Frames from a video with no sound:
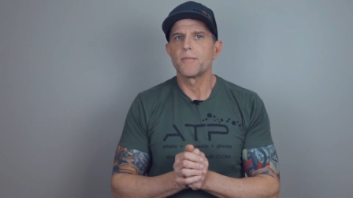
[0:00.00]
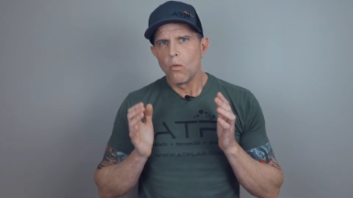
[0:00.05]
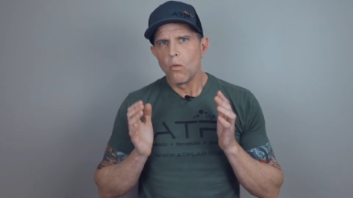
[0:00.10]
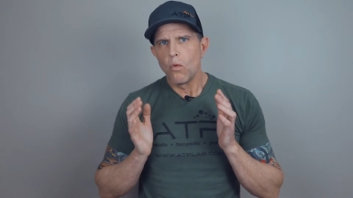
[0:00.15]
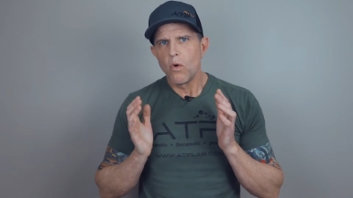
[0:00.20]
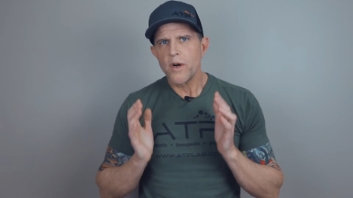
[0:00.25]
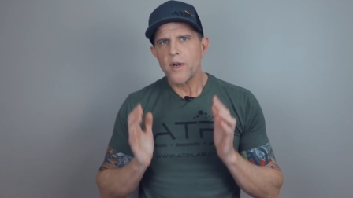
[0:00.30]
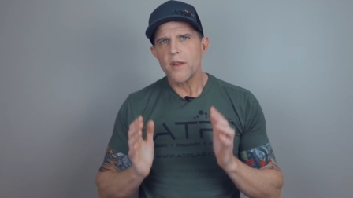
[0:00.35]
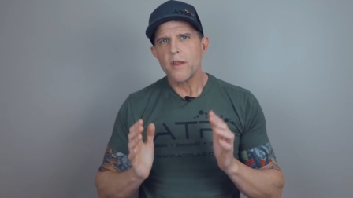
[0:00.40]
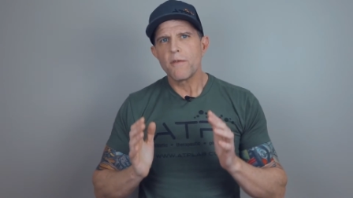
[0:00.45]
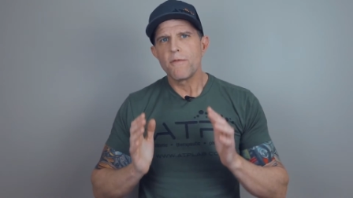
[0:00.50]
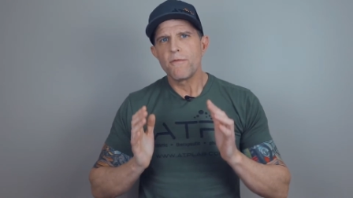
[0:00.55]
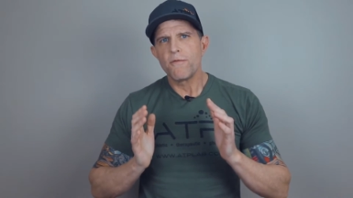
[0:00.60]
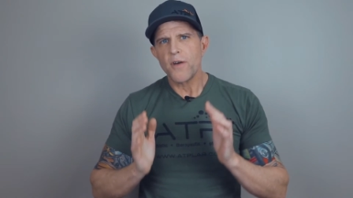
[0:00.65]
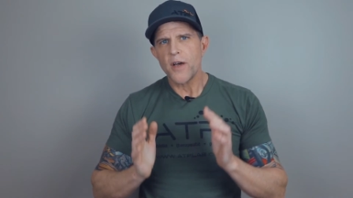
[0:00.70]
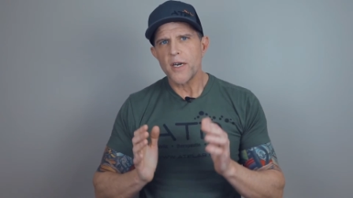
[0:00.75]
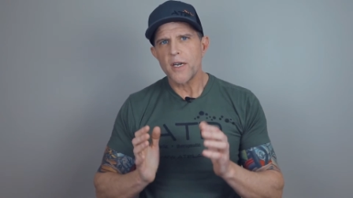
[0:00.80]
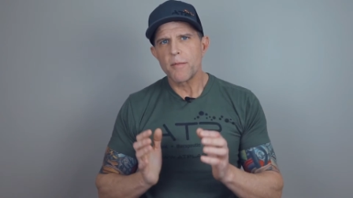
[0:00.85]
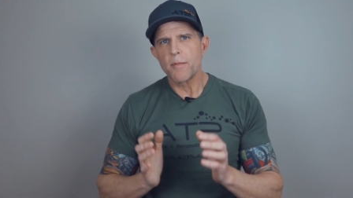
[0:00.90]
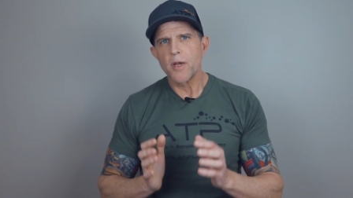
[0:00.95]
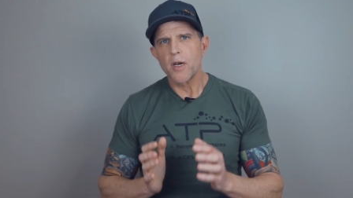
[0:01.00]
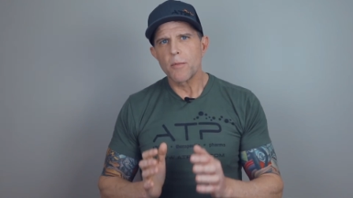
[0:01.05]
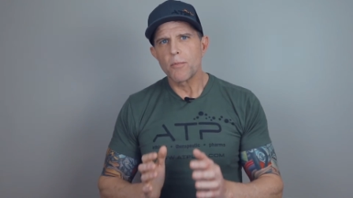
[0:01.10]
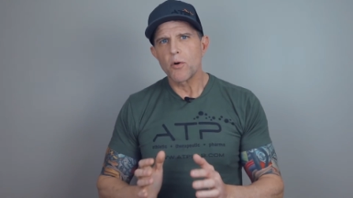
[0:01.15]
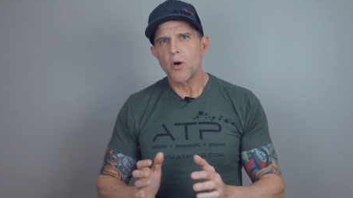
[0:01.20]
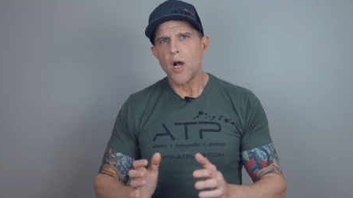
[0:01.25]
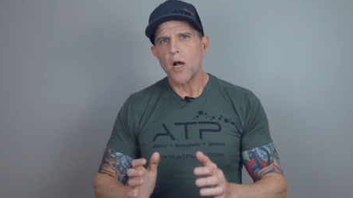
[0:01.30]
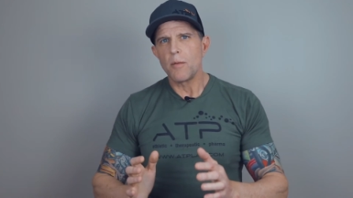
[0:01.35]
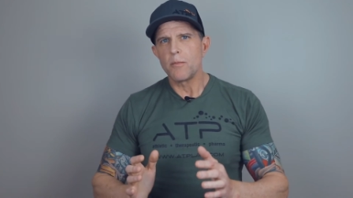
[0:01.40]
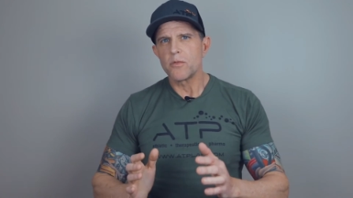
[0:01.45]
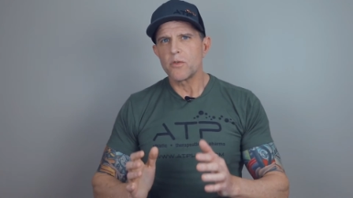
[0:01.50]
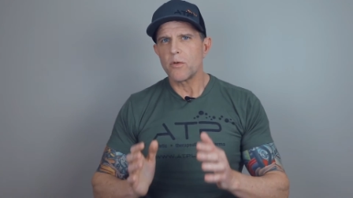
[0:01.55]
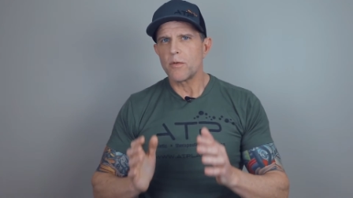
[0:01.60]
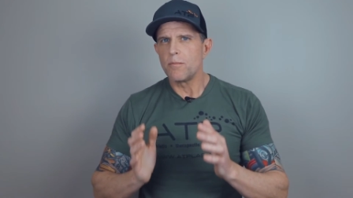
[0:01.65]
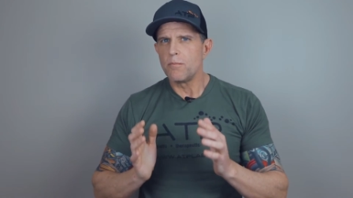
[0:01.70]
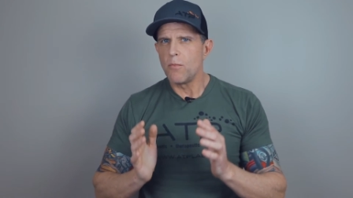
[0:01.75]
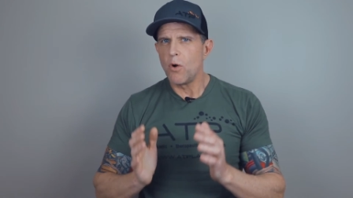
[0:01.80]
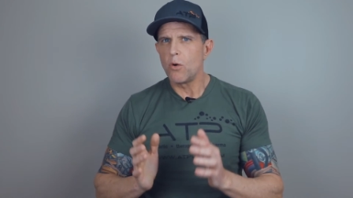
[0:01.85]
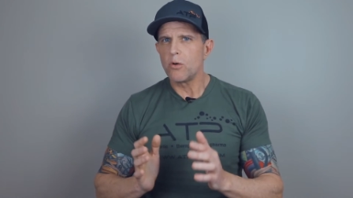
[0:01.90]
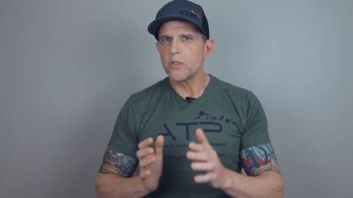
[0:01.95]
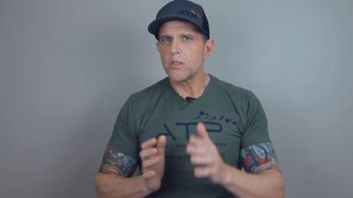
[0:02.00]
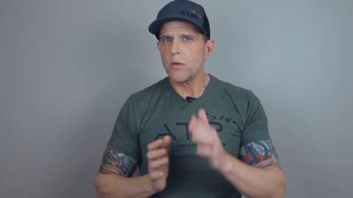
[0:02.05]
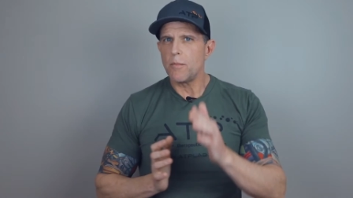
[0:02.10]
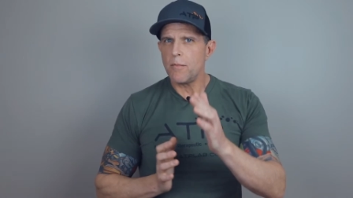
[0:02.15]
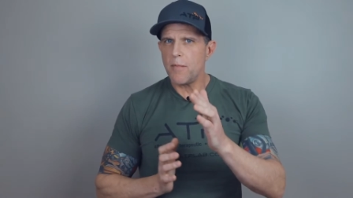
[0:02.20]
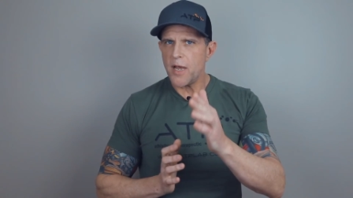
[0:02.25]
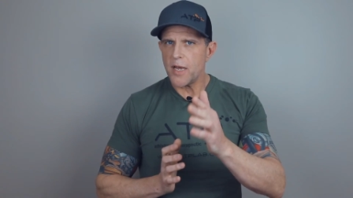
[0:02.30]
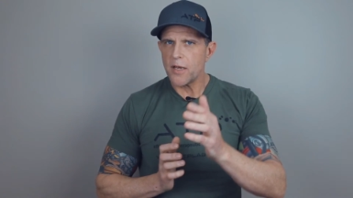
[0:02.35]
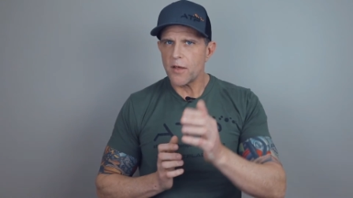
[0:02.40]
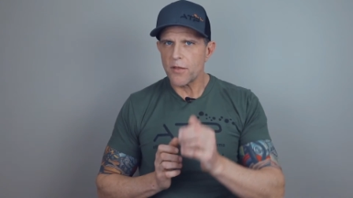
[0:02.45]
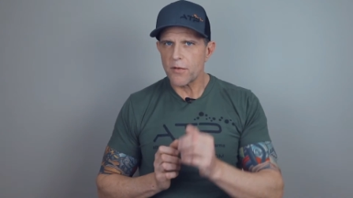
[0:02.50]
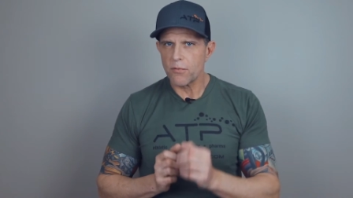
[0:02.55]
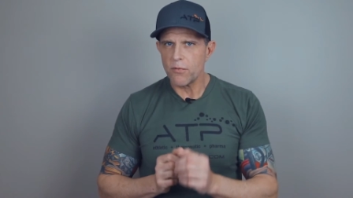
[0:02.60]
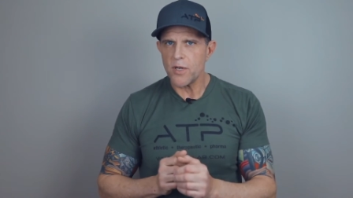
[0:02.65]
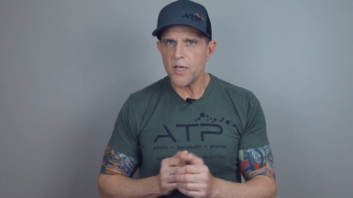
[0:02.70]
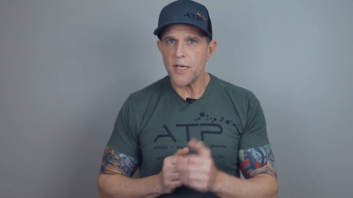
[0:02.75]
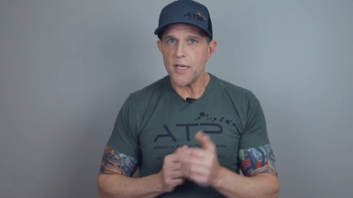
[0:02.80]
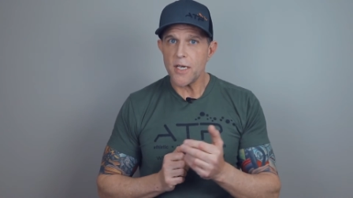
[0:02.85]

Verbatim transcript: One of the fundamental problems with most omega three,